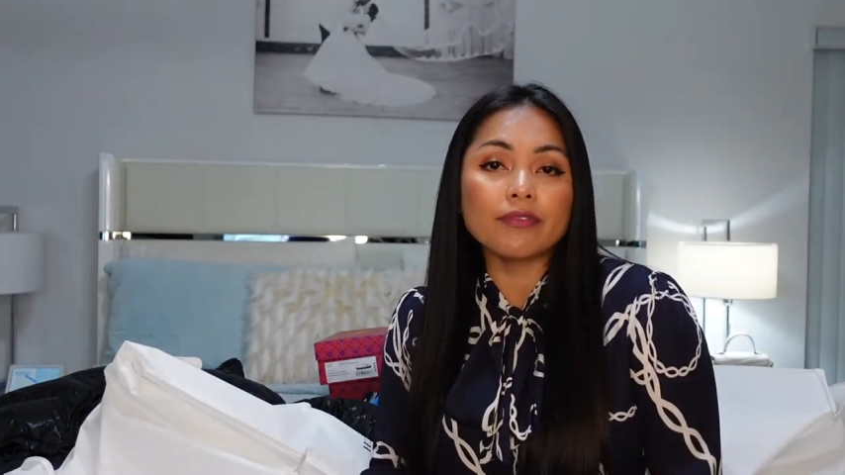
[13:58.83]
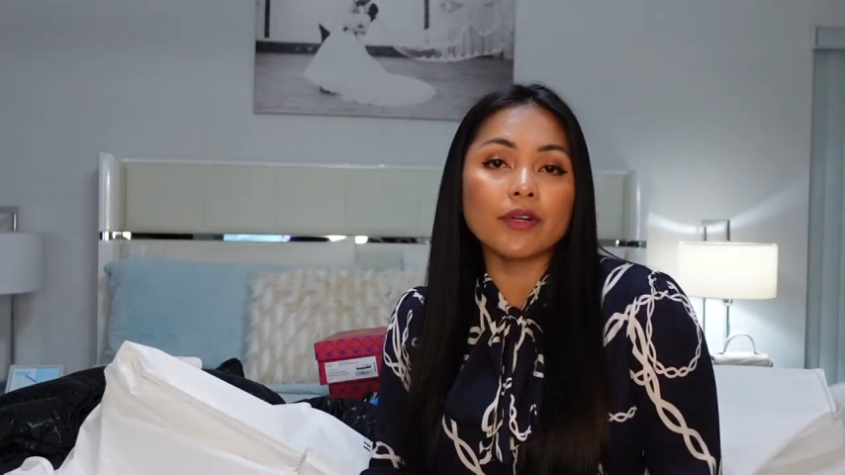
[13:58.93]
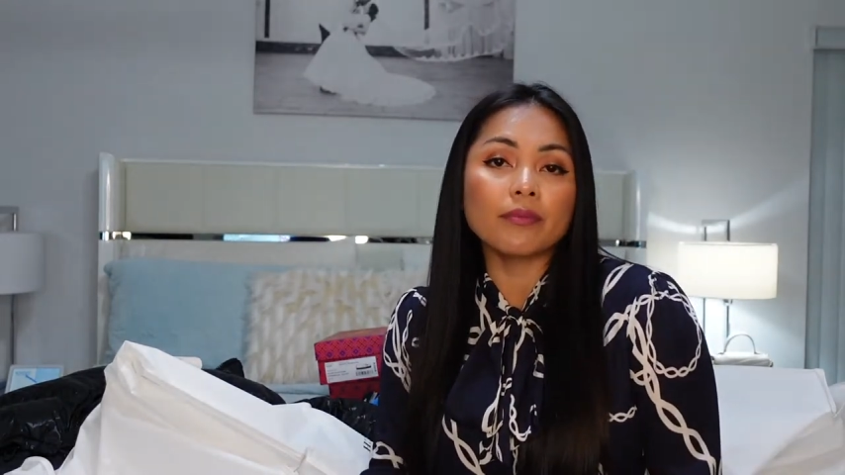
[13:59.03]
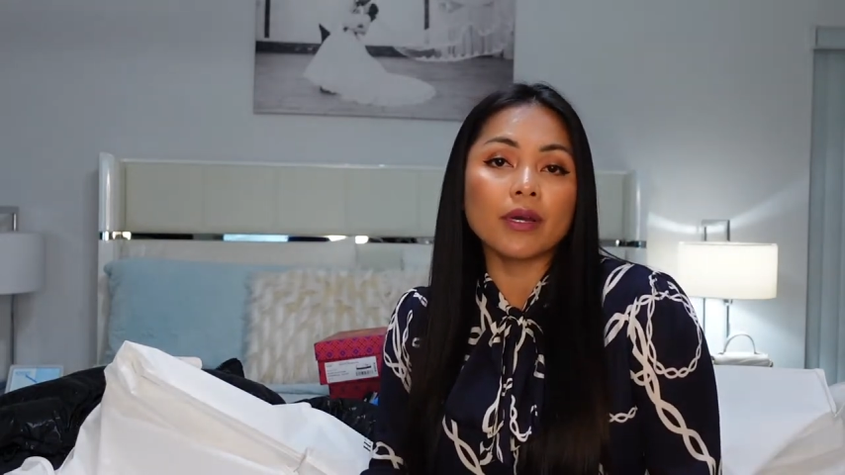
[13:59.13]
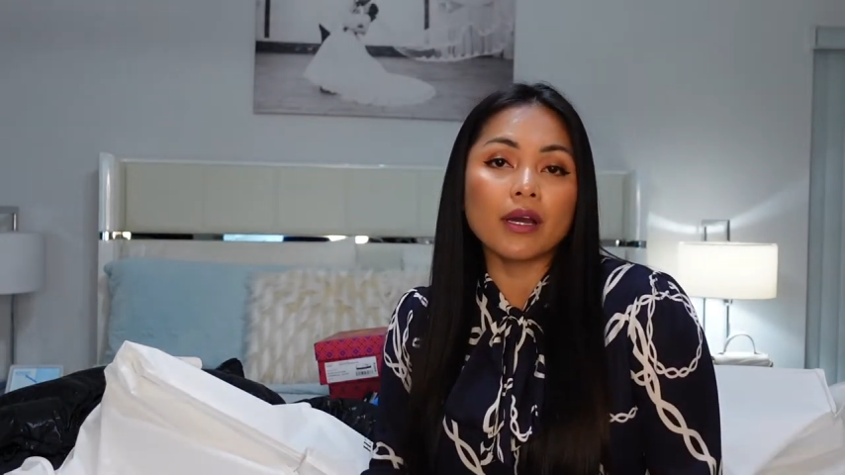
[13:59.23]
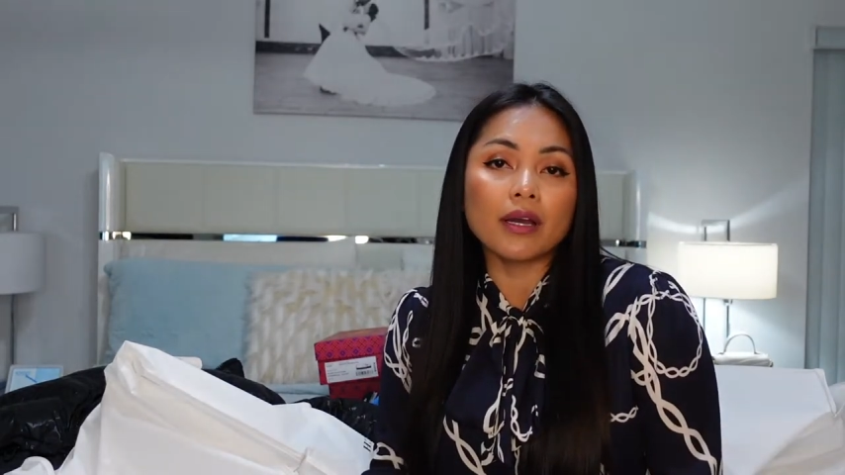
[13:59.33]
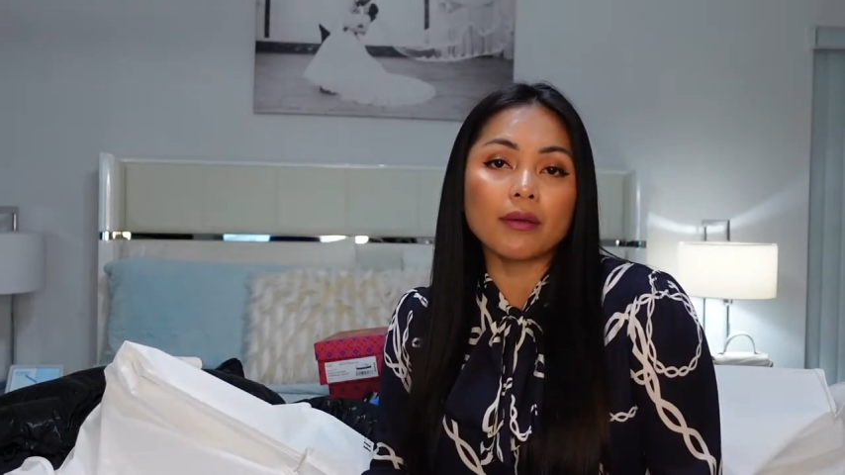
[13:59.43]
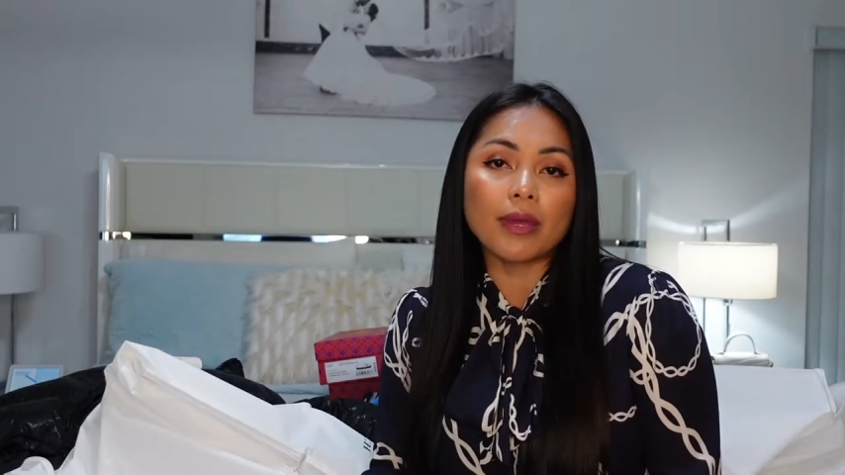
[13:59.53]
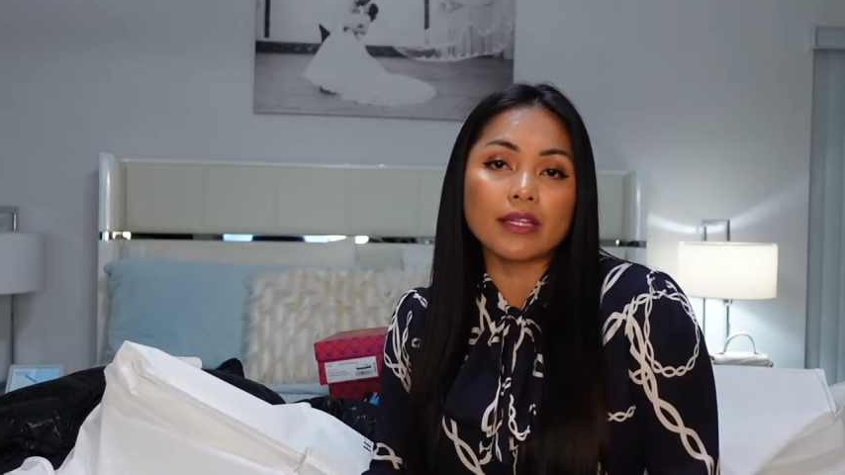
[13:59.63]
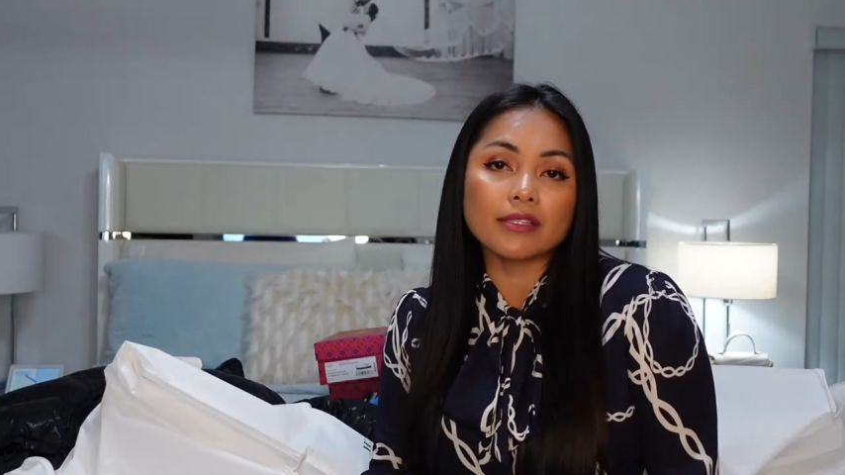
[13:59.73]
from
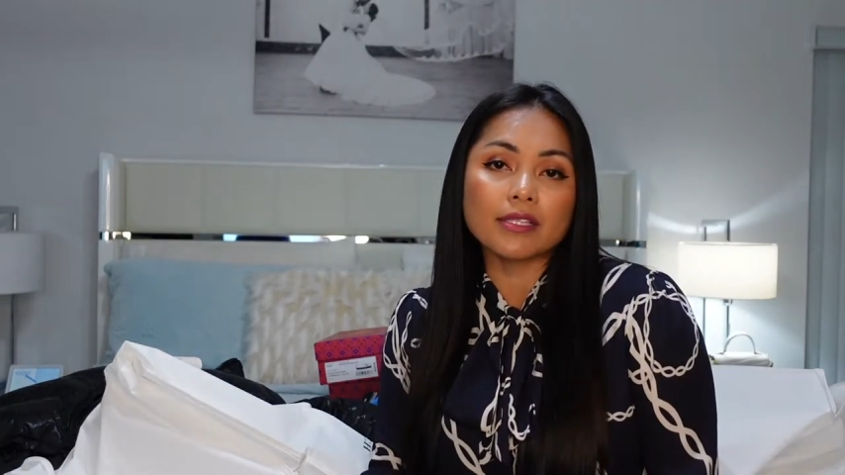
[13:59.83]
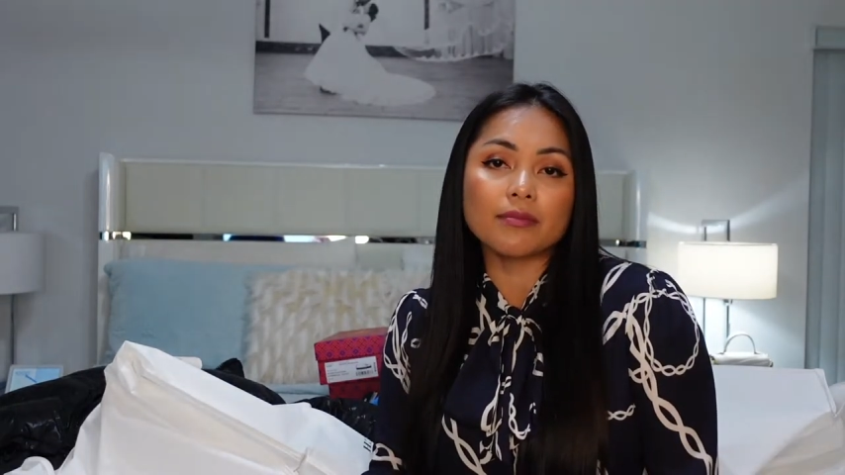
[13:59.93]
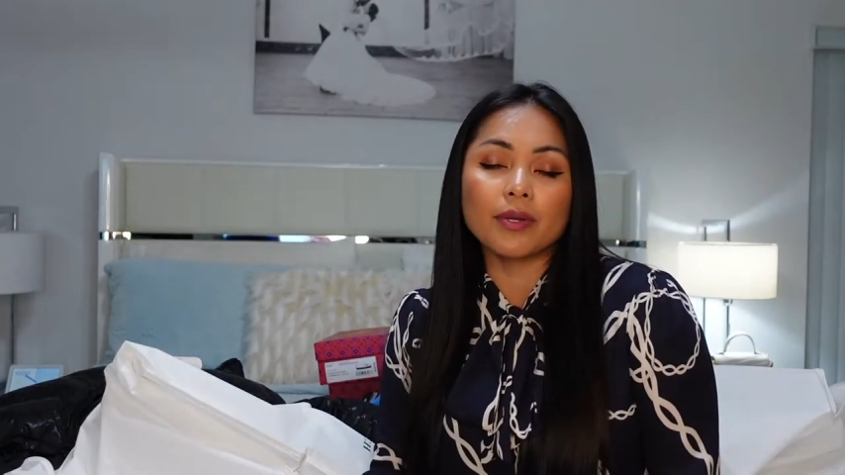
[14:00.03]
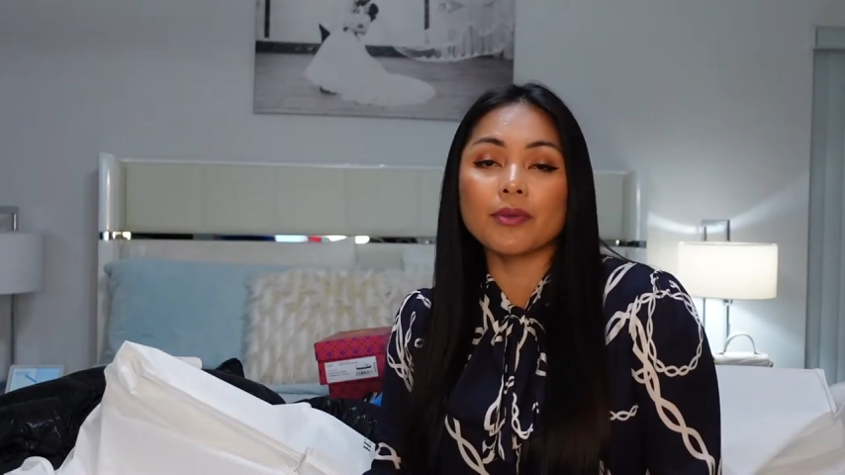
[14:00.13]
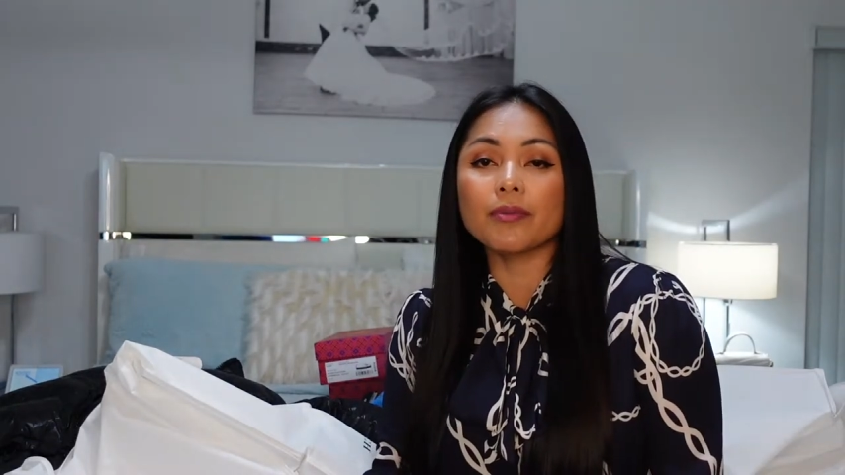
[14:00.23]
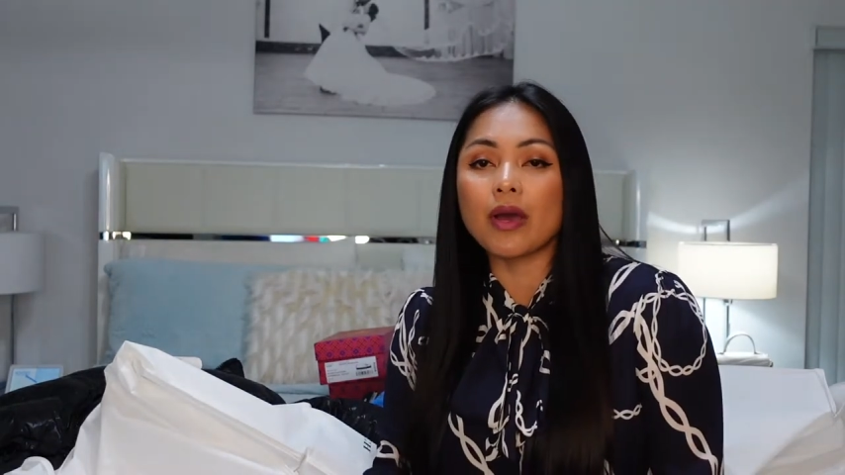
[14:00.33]
Ellington Premium